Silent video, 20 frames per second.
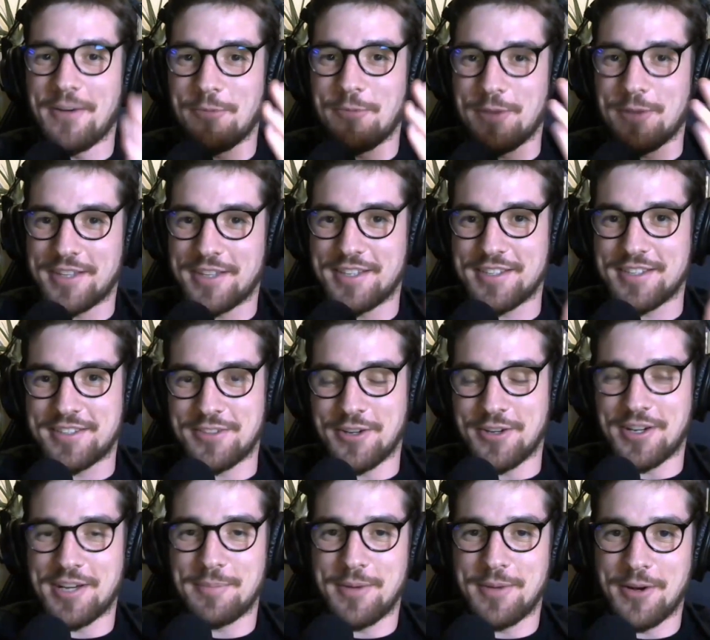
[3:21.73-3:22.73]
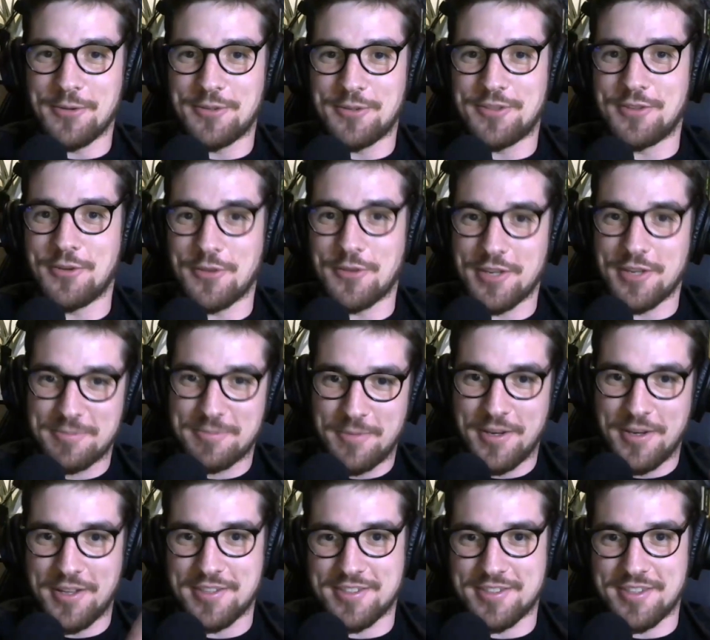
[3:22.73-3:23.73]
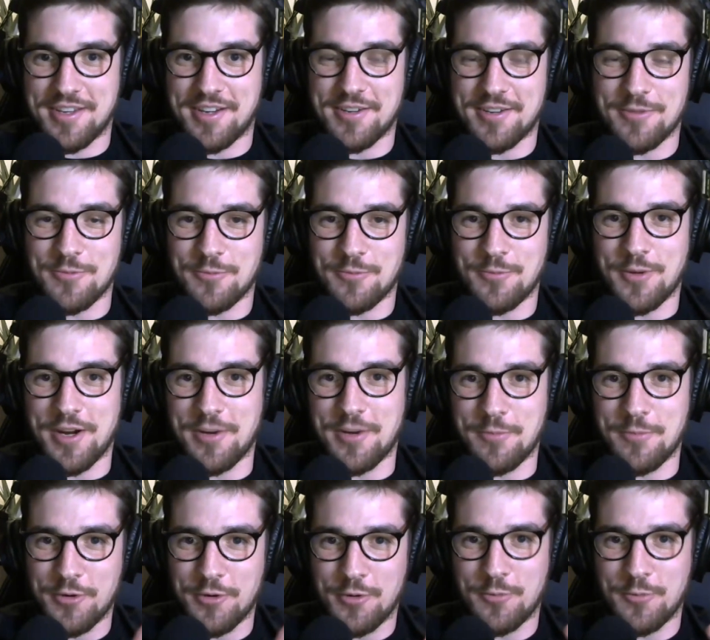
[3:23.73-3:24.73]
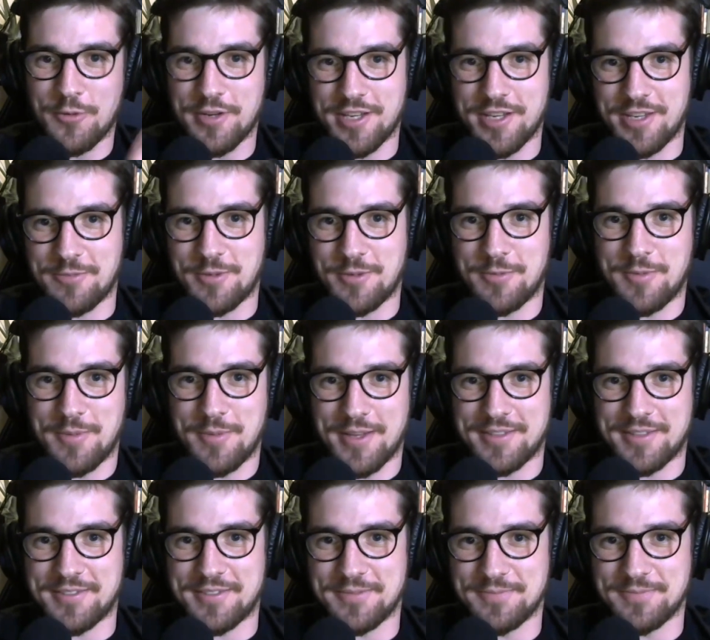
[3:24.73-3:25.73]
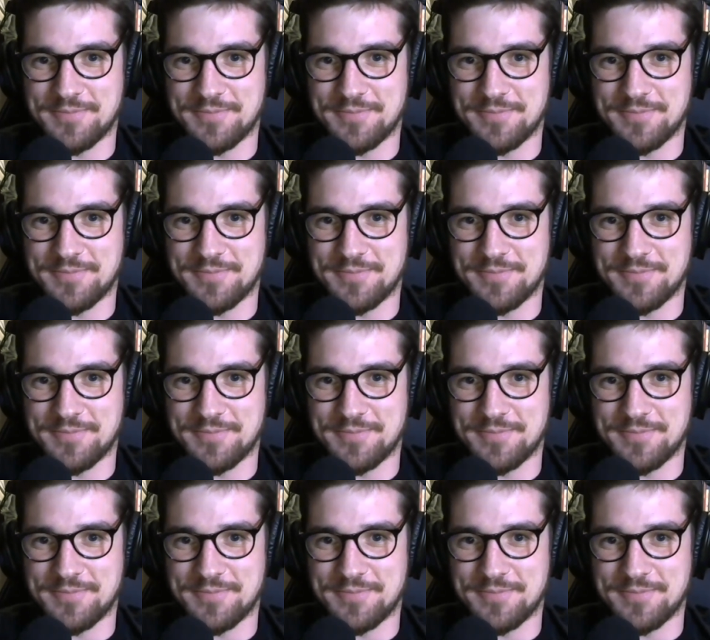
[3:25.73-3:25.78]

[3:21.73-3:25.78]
we can talk about your experience there. Where were you working when we met?